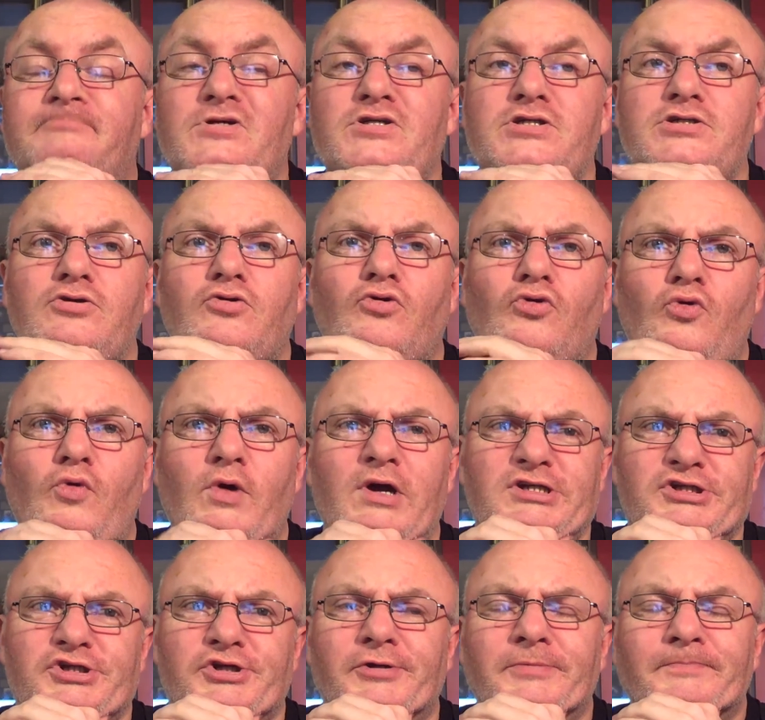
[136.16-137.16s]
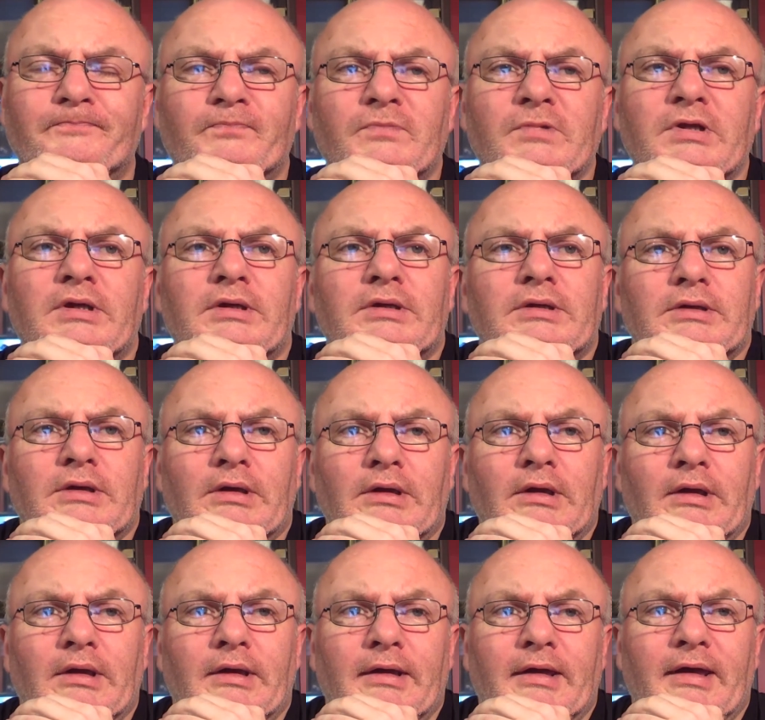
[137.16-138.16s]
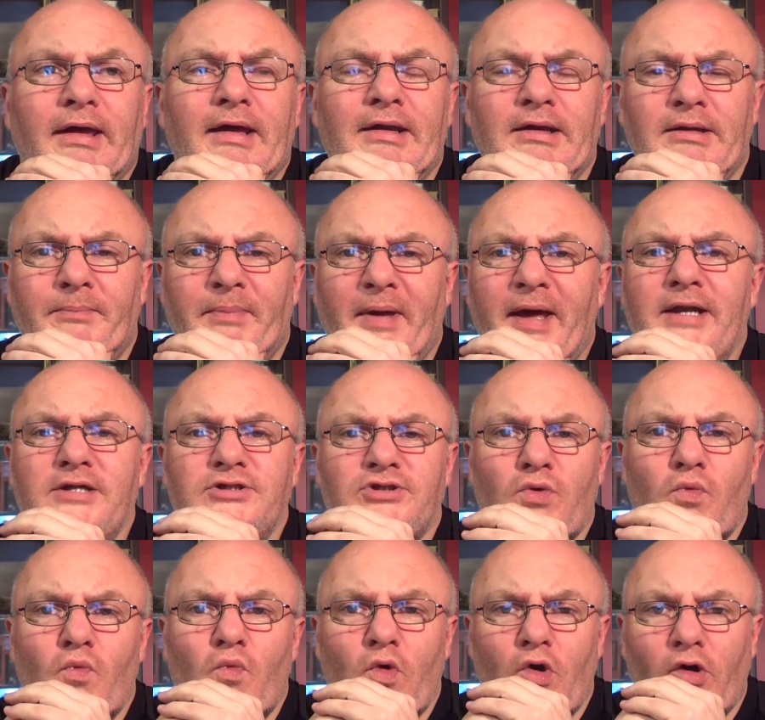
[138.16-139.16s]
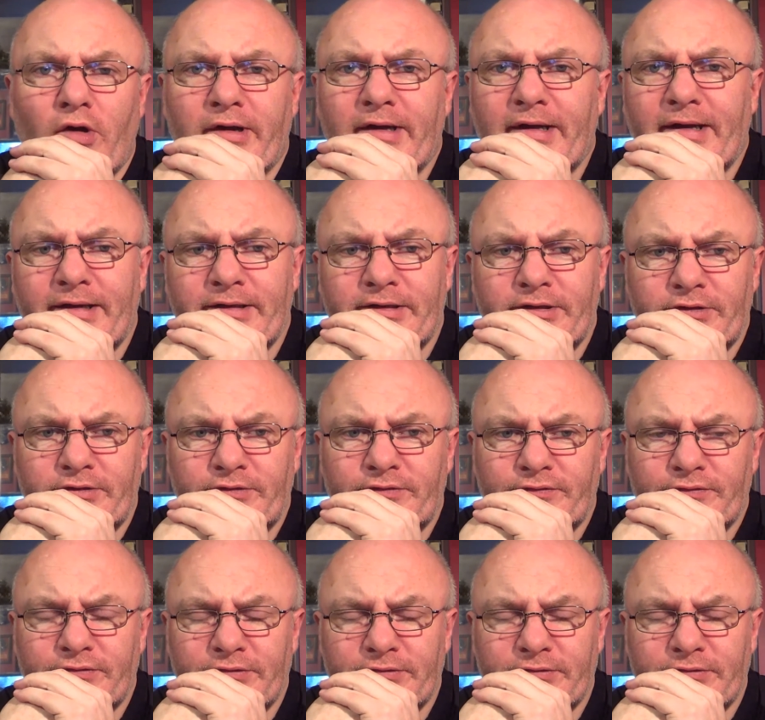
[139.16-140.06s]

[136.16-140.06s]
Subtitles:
is a good question. It depends on what kind of